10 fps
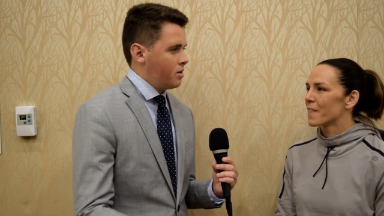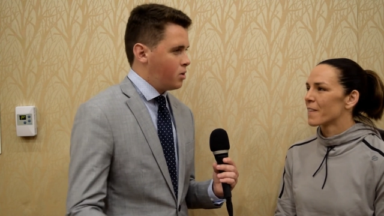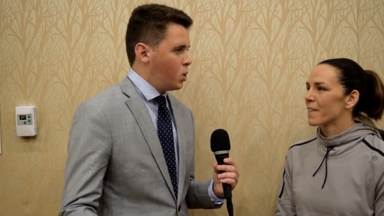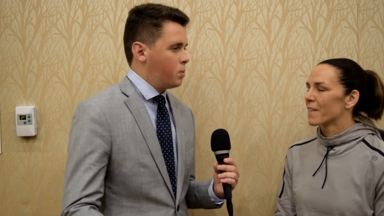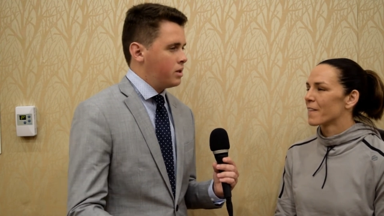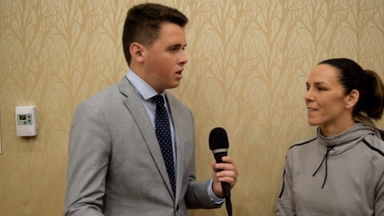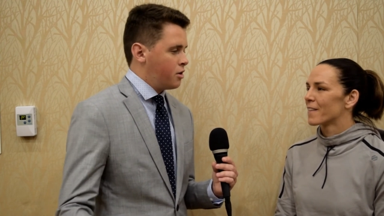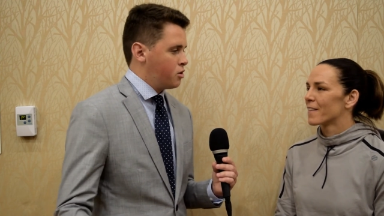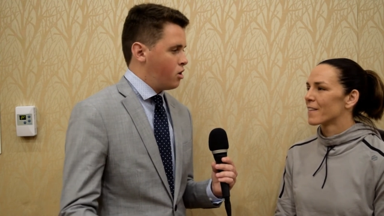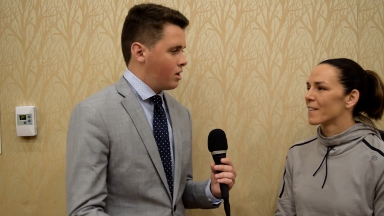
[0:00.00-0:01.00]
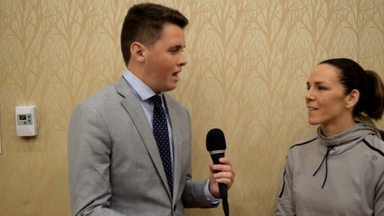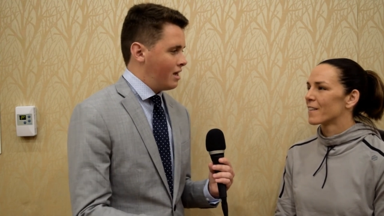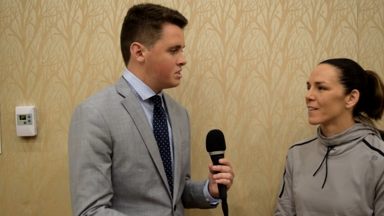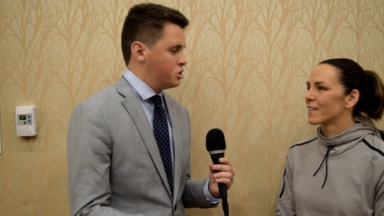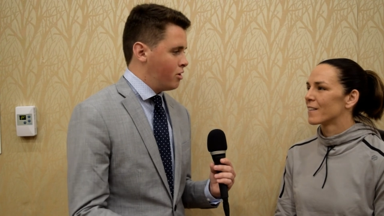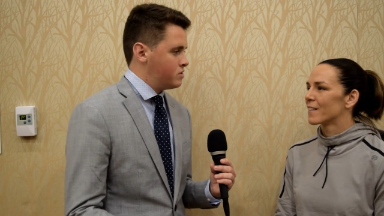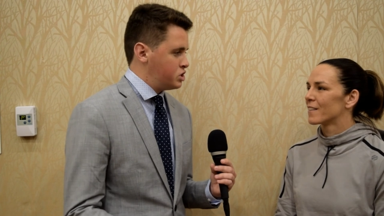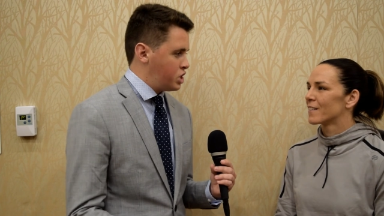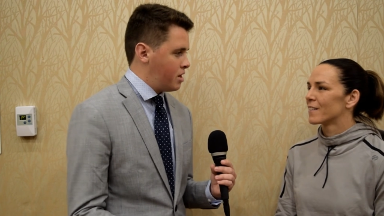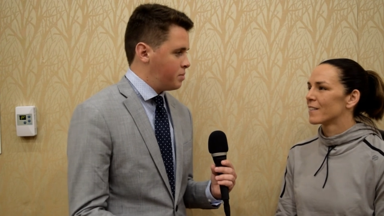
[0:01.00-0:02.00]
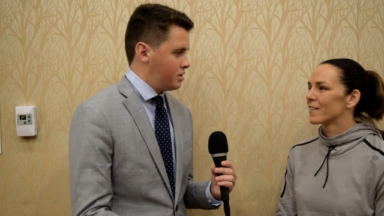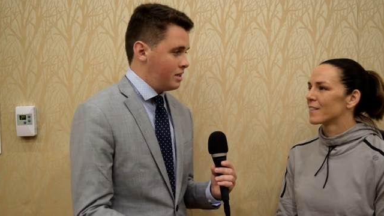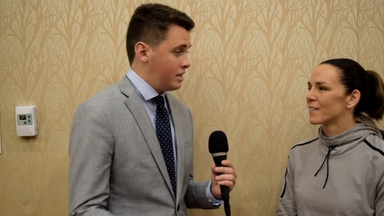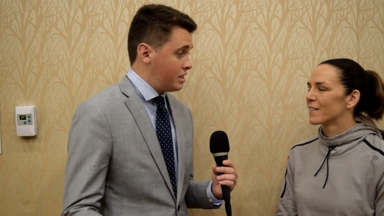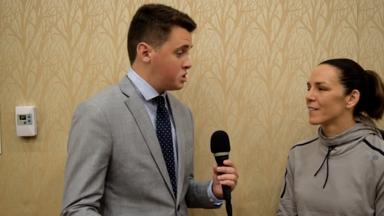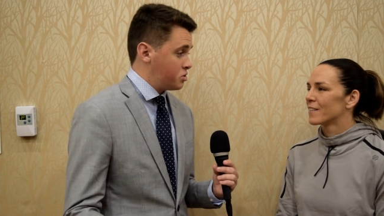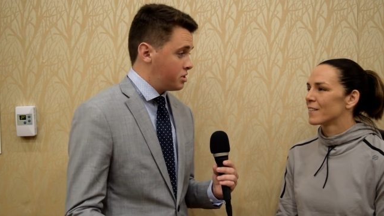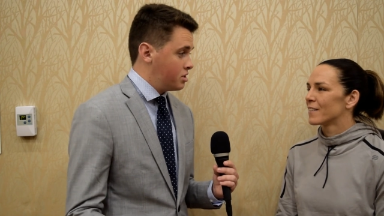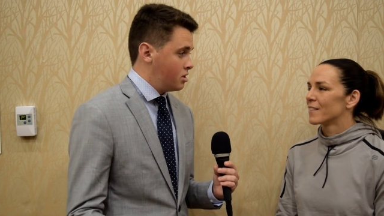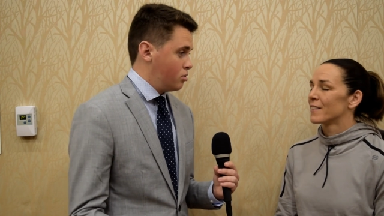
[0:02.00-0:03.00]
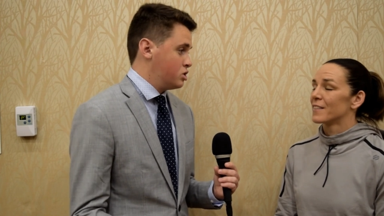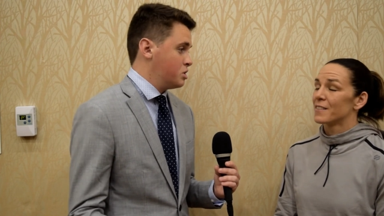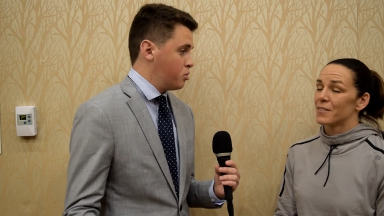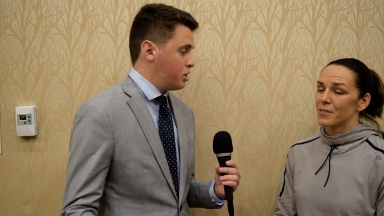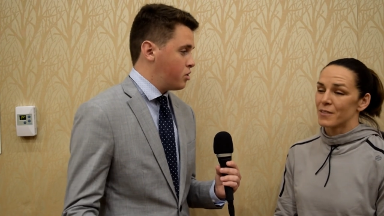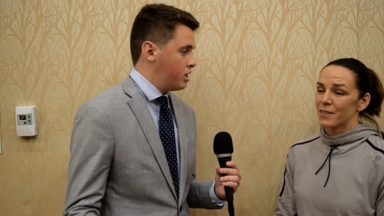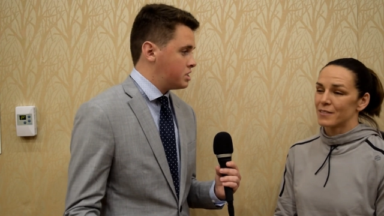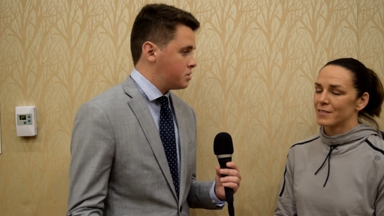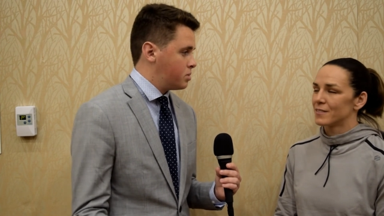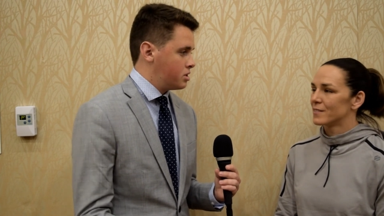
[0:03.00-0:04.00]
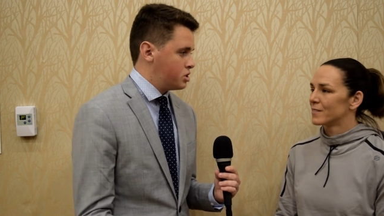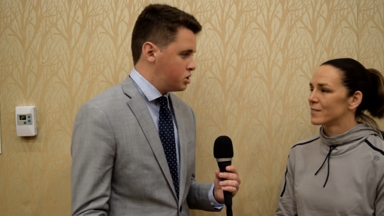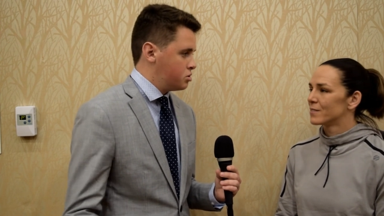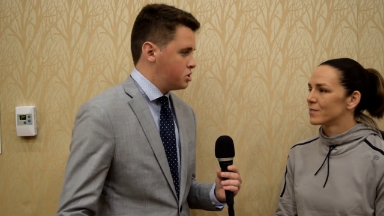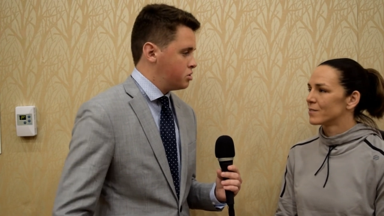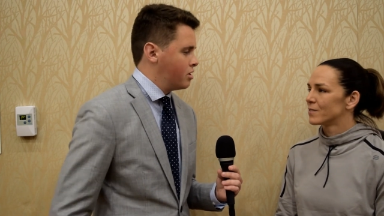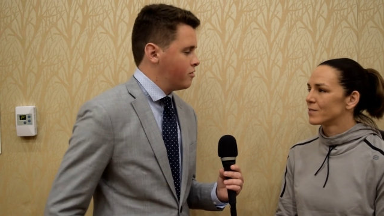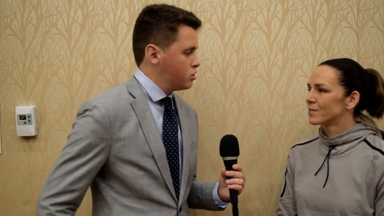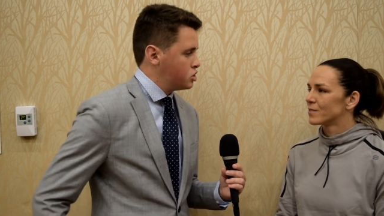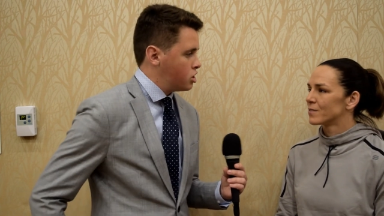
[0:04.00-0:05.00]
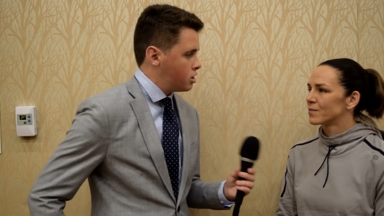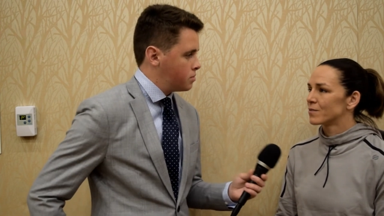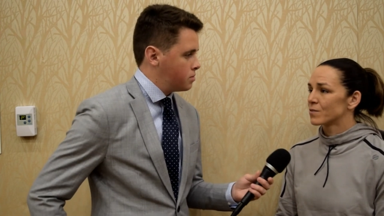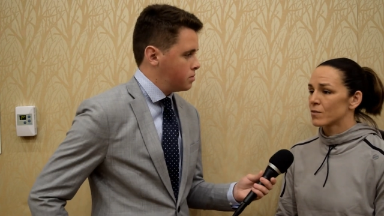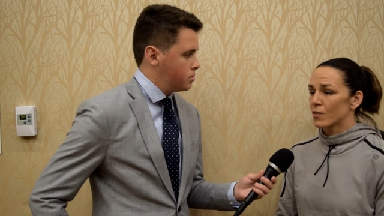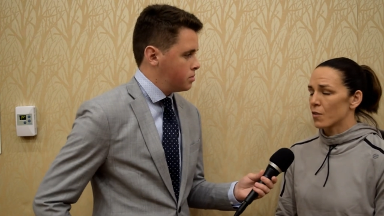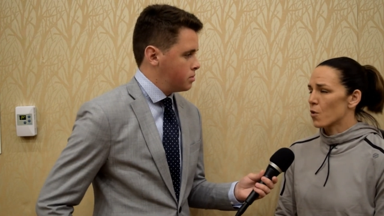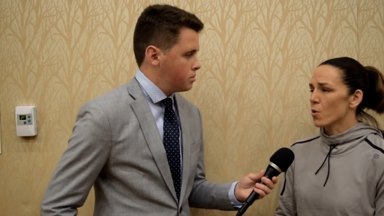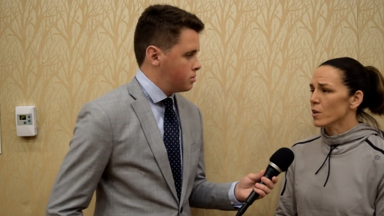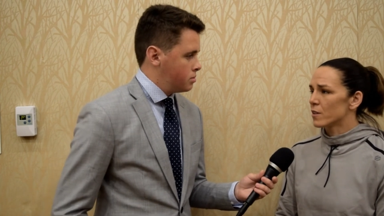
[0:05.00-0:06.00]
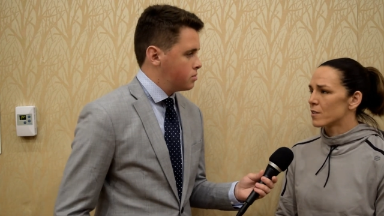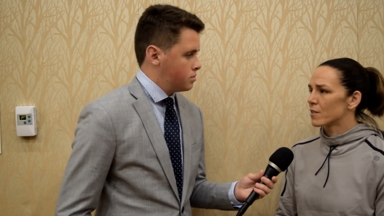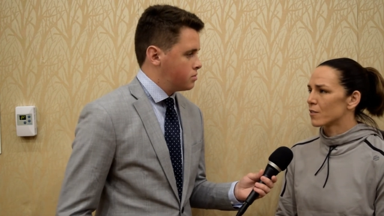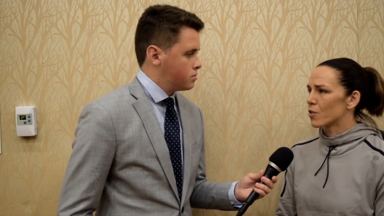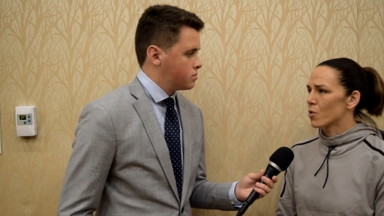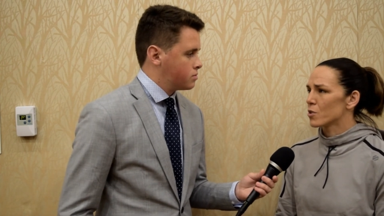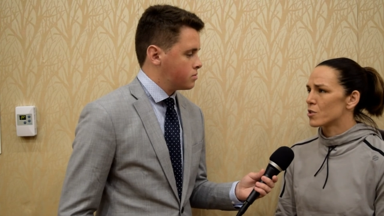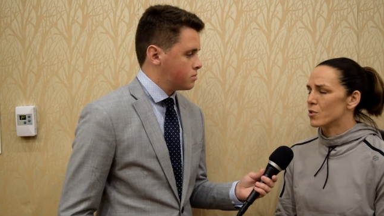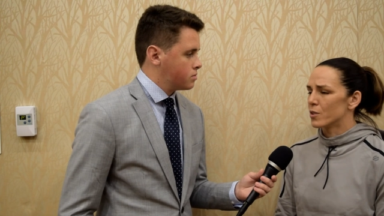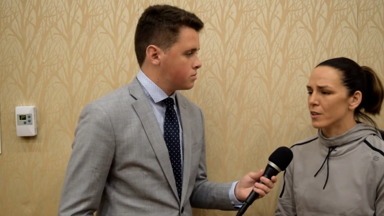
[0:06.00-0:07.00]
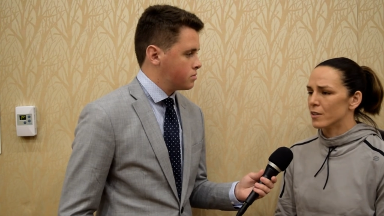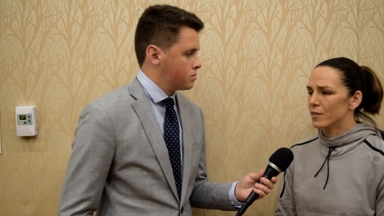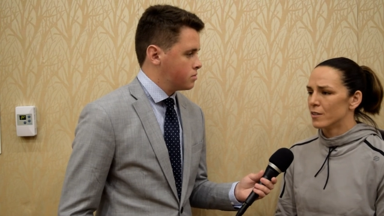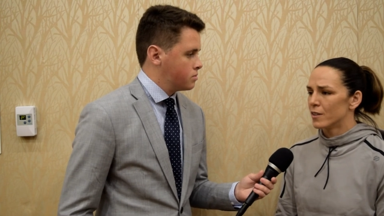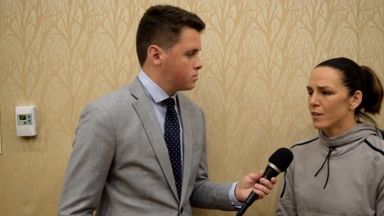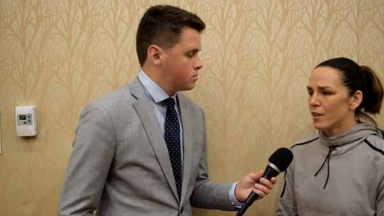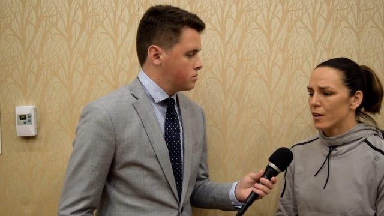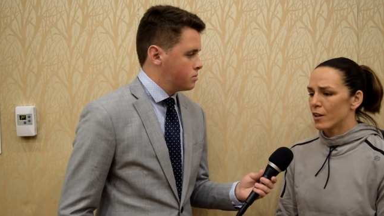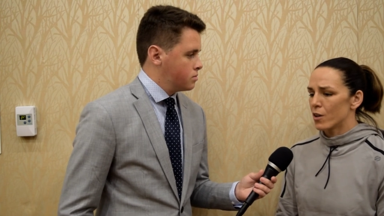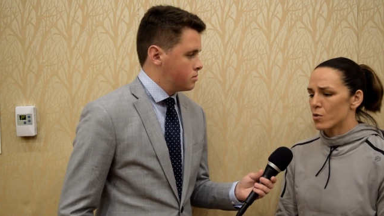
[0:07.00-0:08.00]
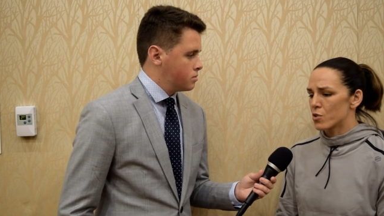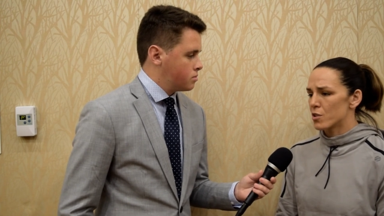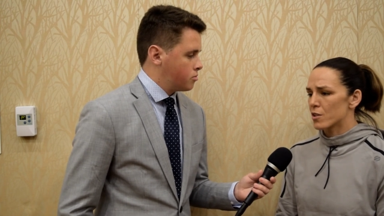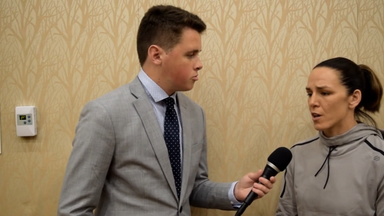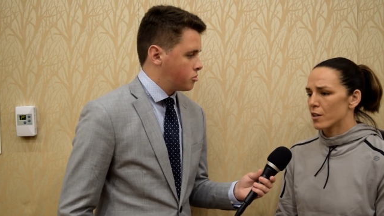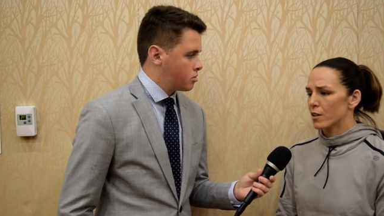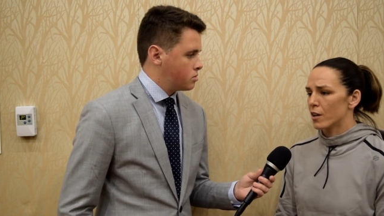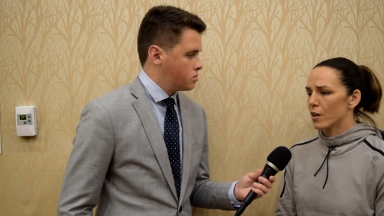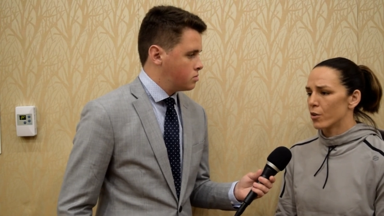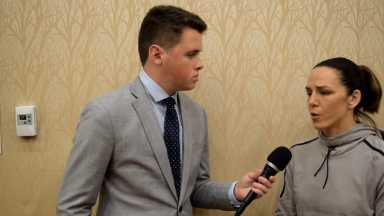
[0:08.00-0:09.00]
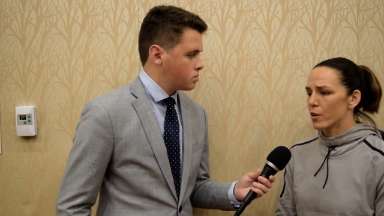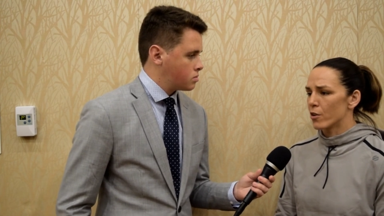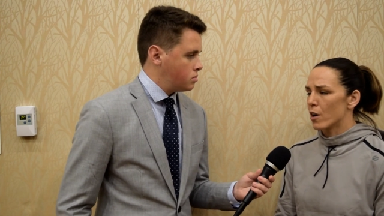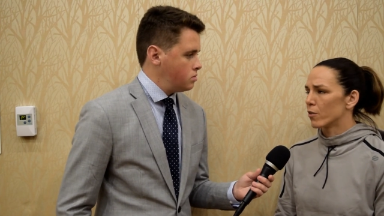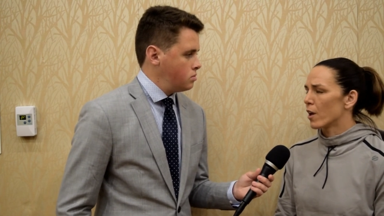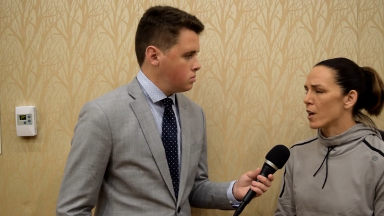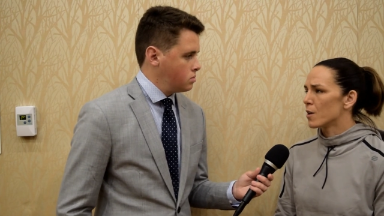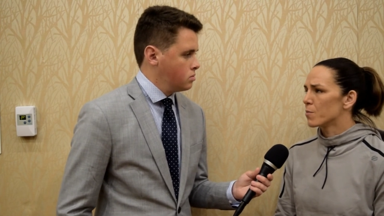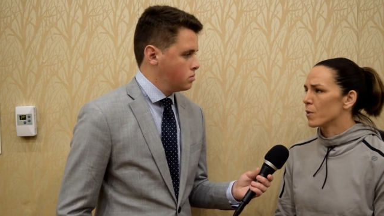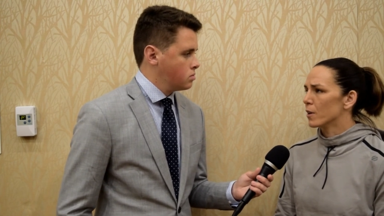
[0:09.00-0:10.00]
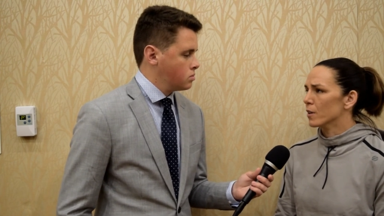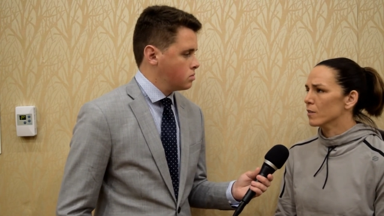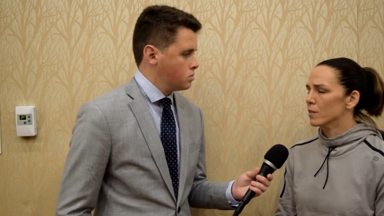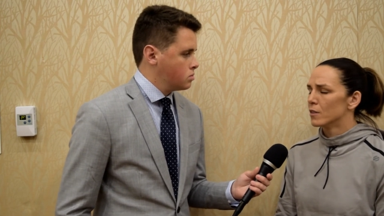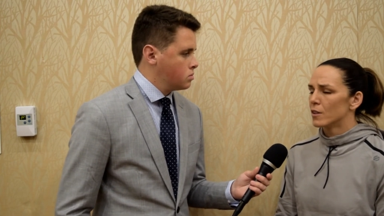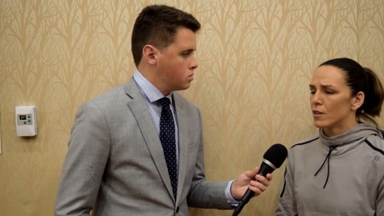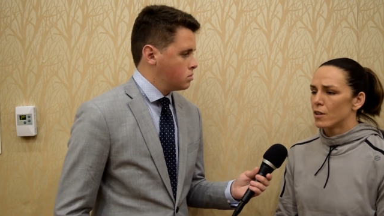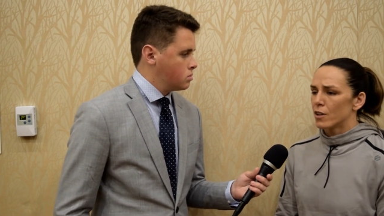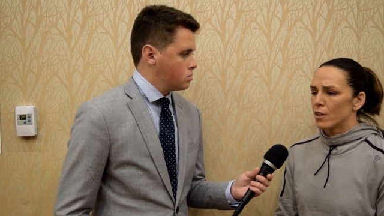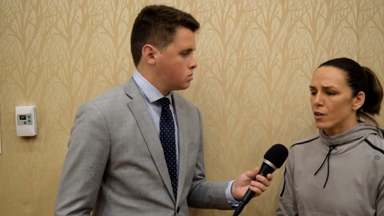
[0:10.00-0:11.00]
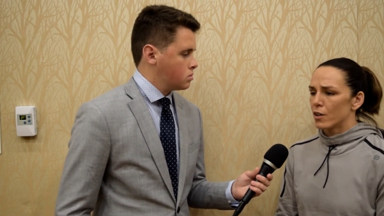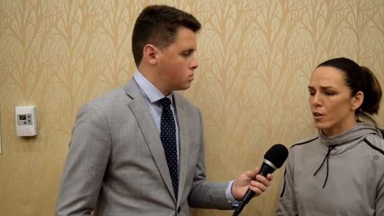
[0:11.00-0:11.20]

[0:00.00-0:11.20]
Speaker 1: opening underdog as a UFC champion in history, which is pretty crazy. But do you do you give her a shot?
Speaker 2: Of course, of course you can. You know, she's got a great ground game, and you